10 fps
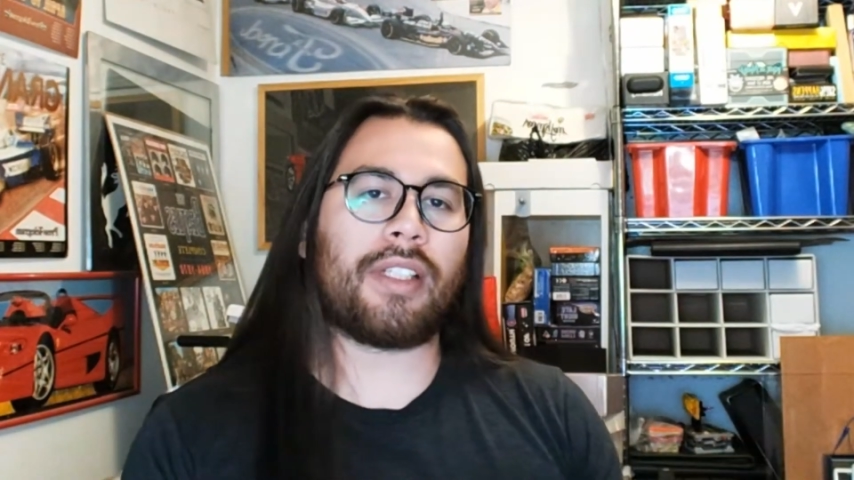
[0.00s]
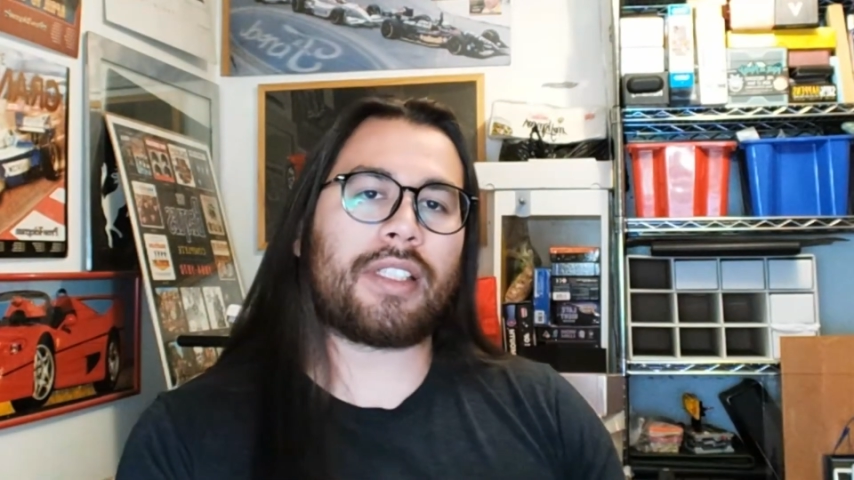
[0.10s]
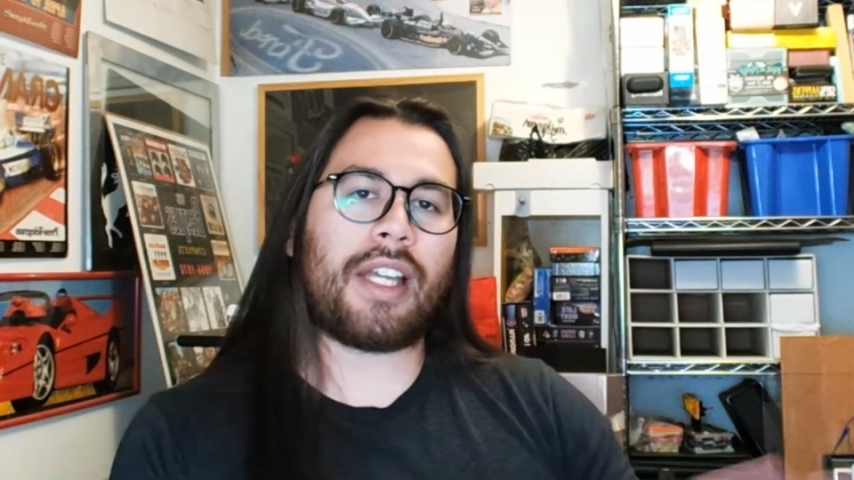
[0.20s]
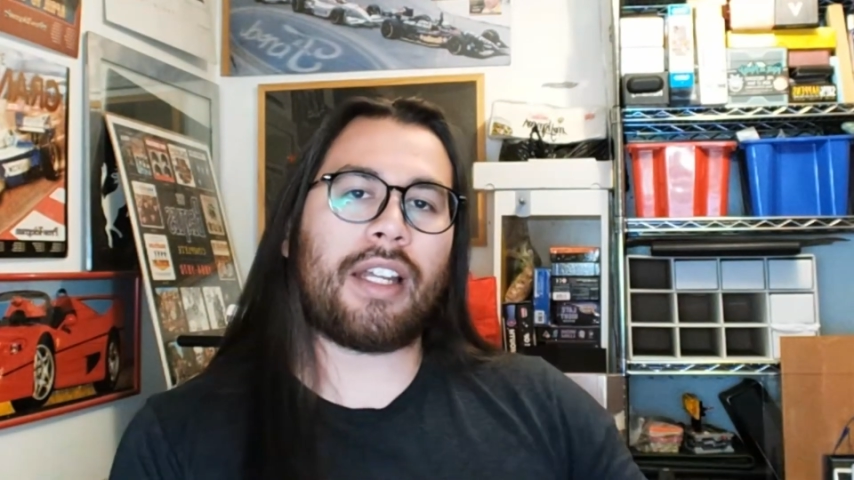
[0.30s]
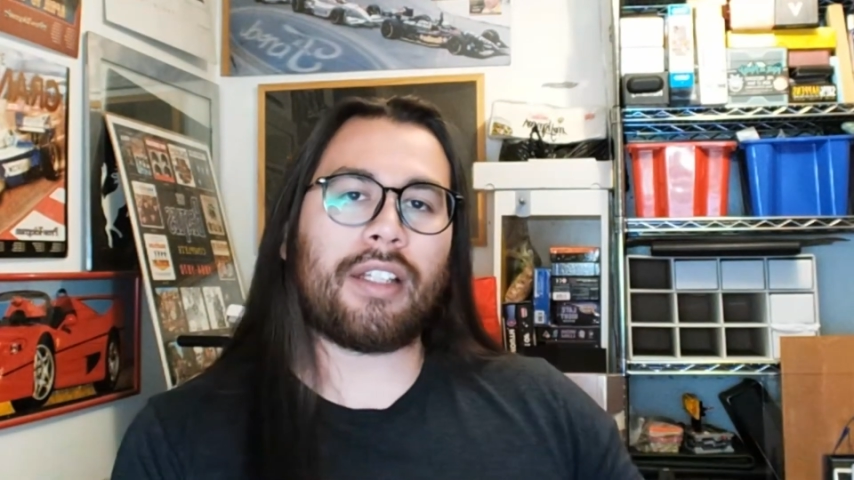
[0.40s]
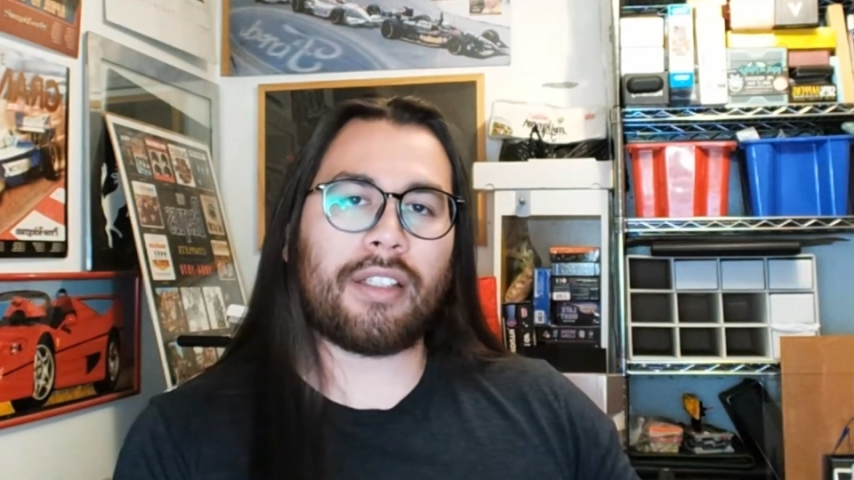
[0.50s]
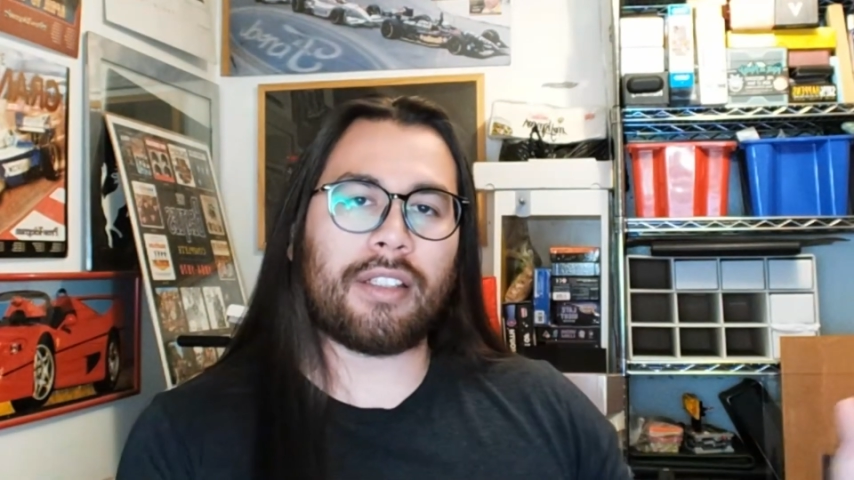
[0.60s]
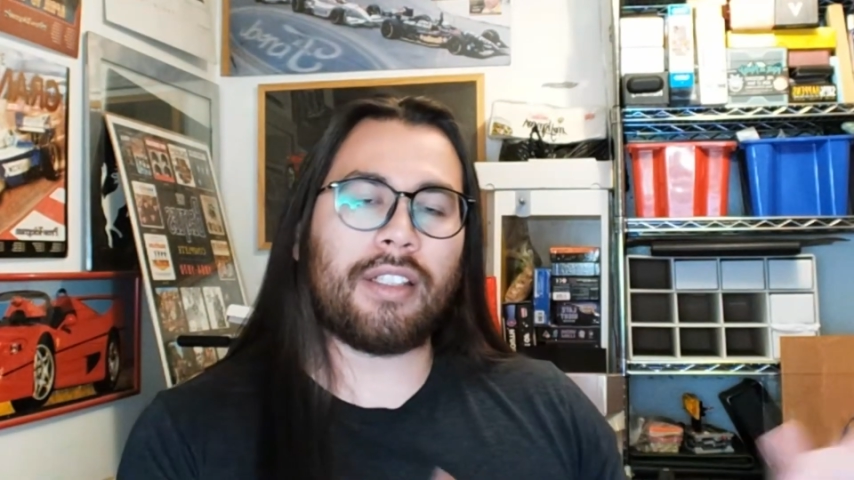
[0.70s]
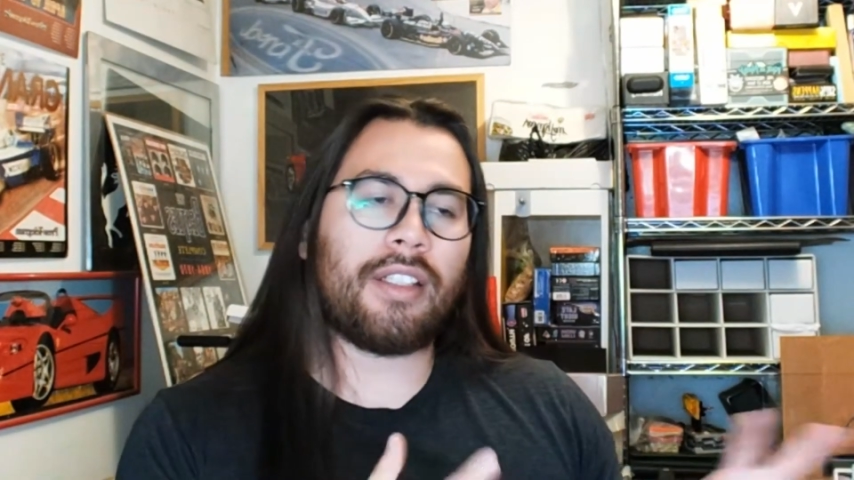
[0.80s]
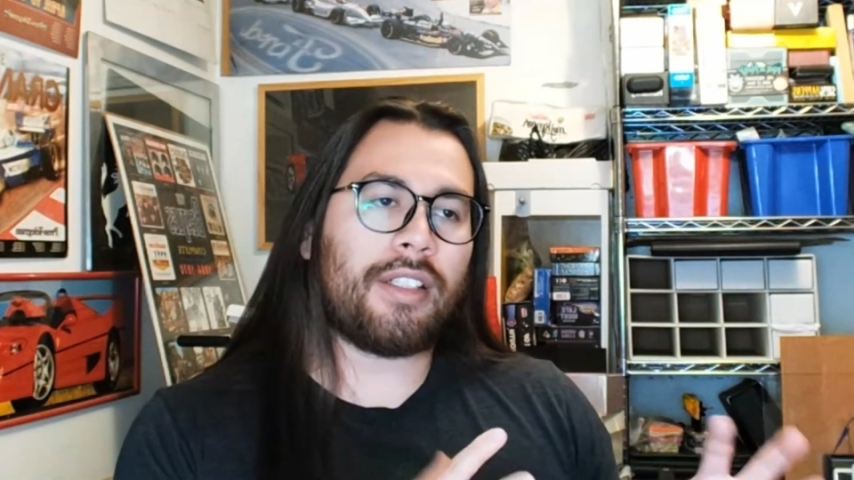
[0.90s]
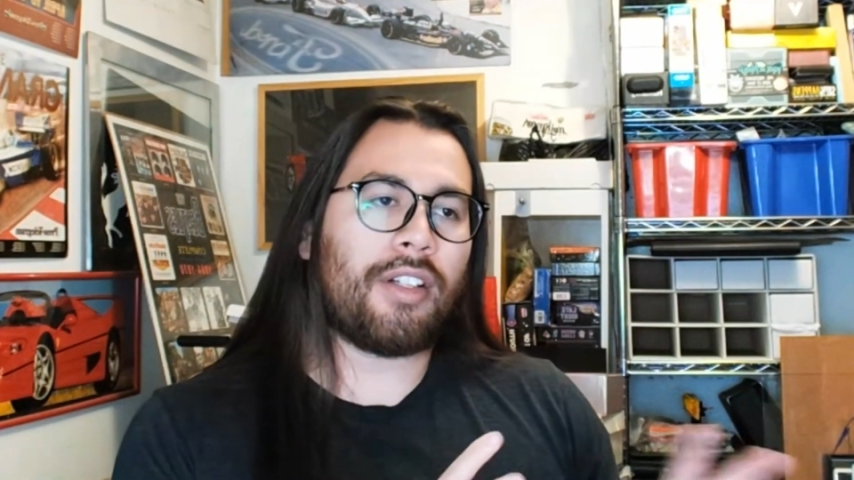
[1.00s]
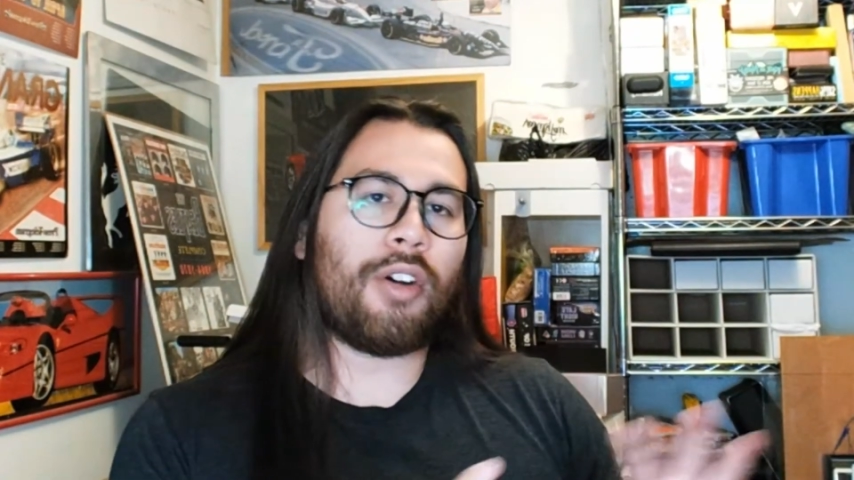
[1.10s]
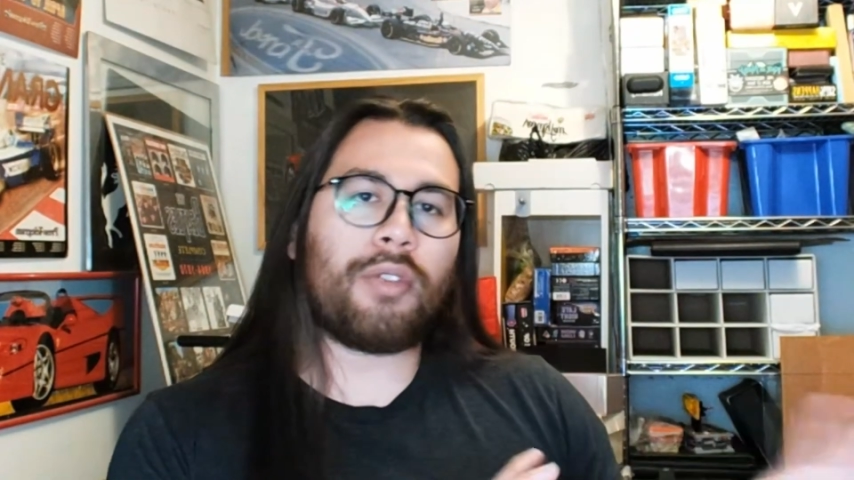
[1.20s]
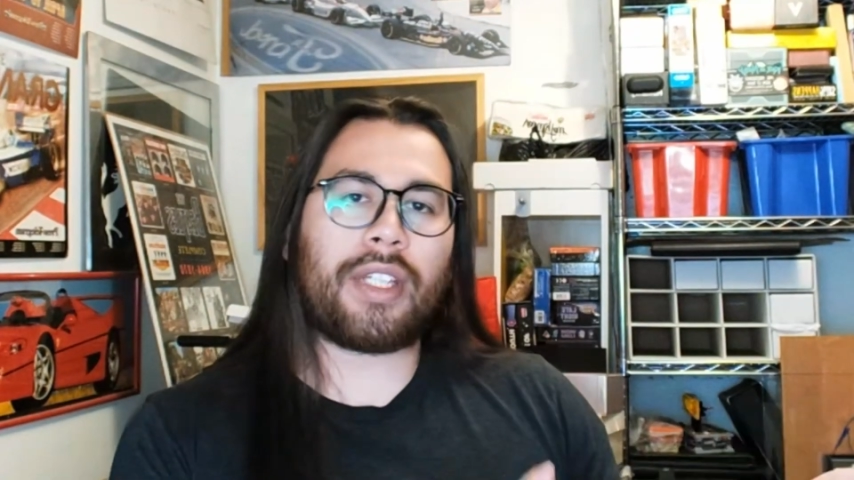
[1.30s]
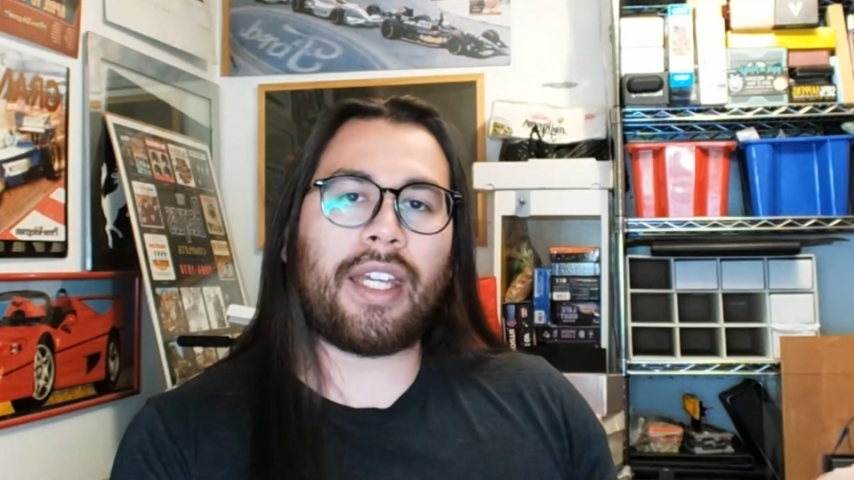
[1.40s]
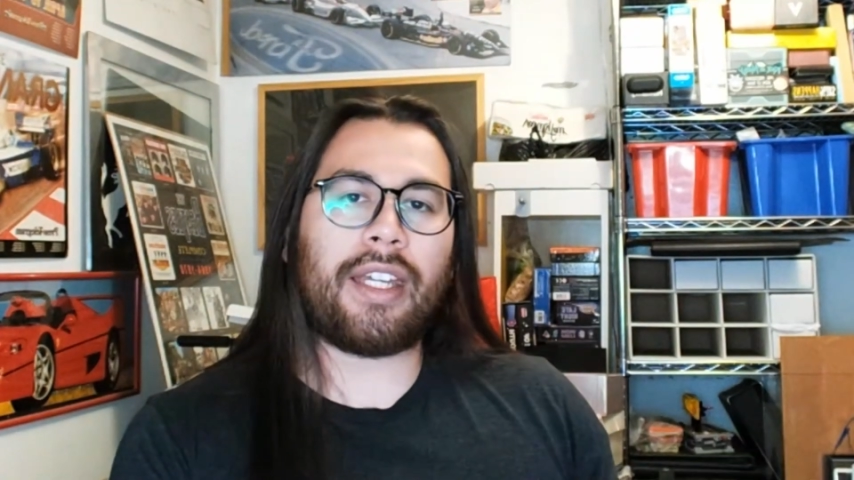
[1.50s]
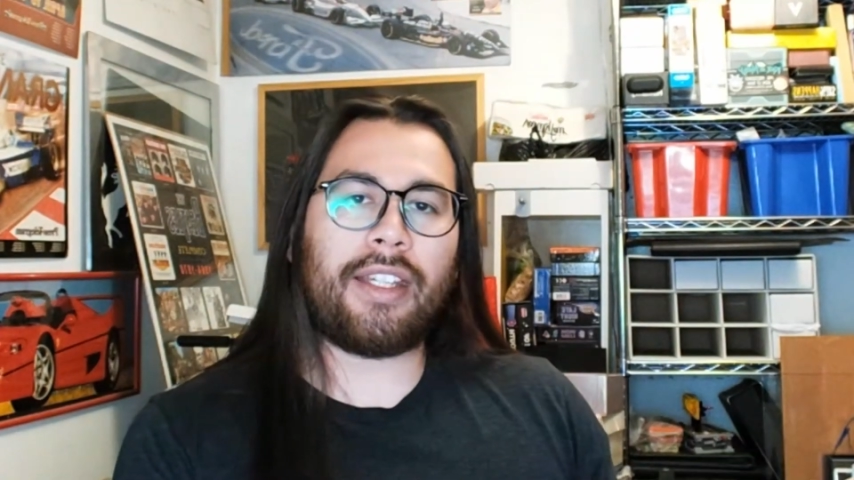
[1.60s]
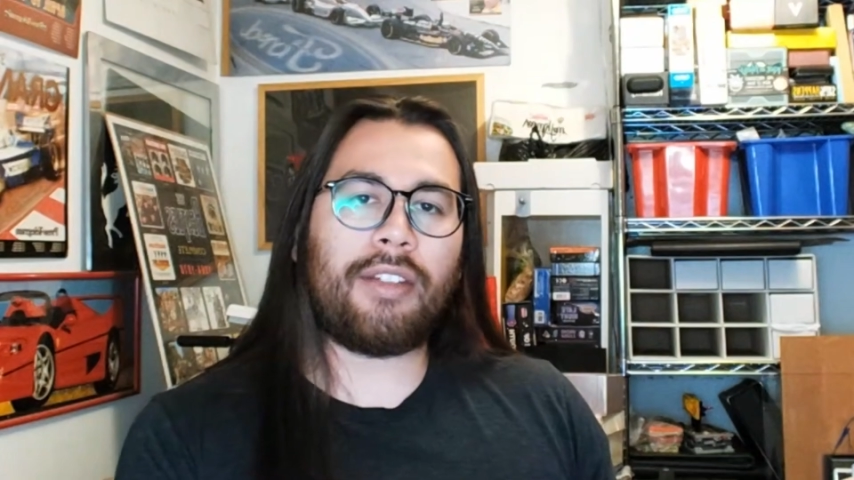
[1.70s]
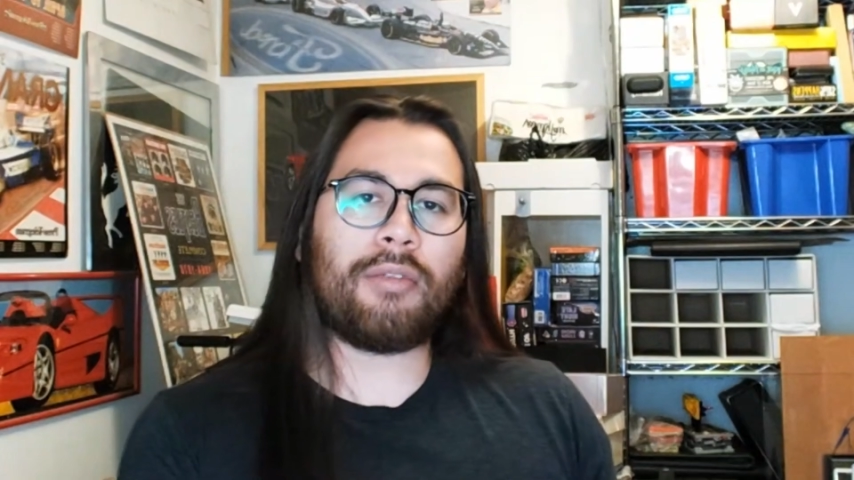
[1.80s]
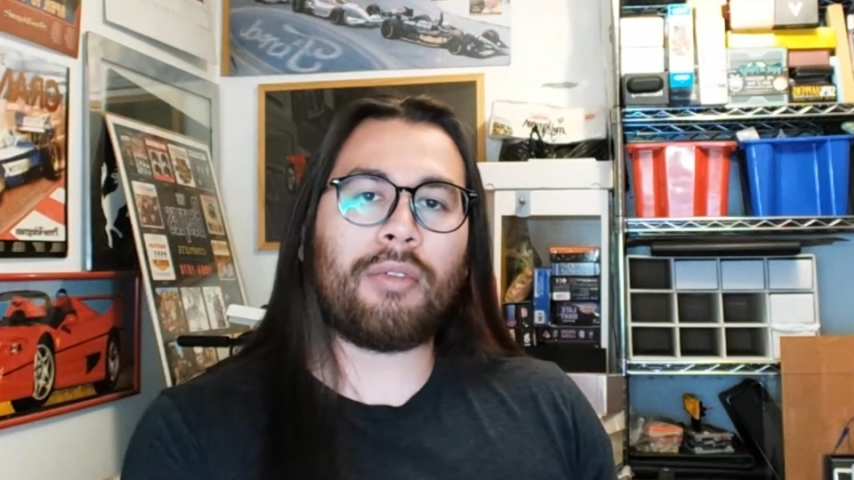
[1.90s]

looks kind of okay